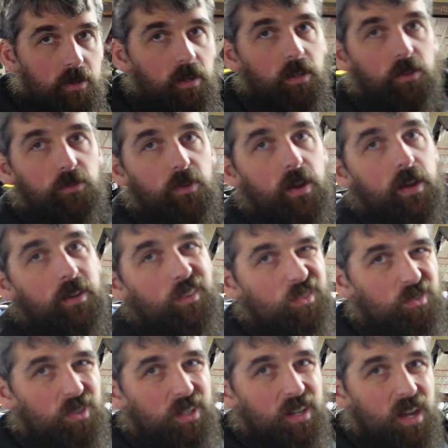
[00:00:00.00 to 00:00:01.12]
it's fine. There's
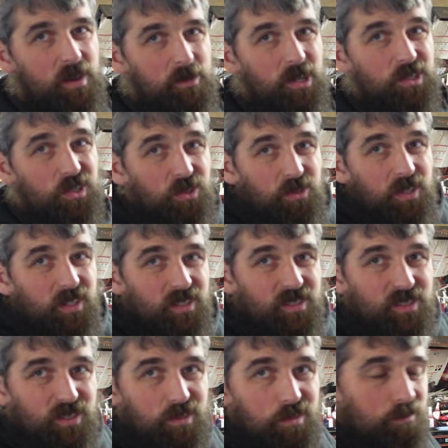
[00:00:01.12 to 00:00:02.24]
really not much to these,
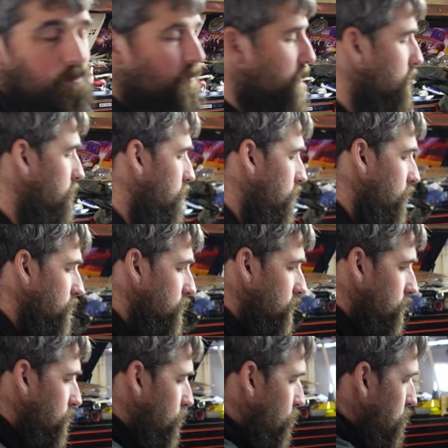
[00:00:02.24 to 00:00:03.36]
so there isn't
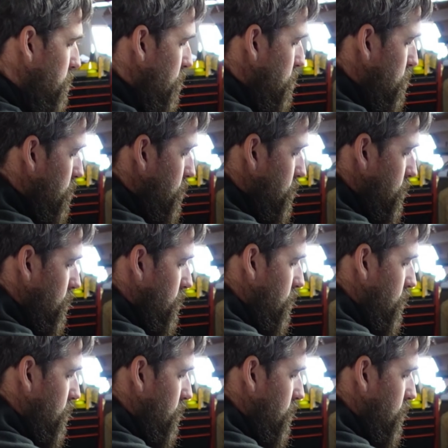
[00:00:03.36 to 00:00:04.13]
too much reason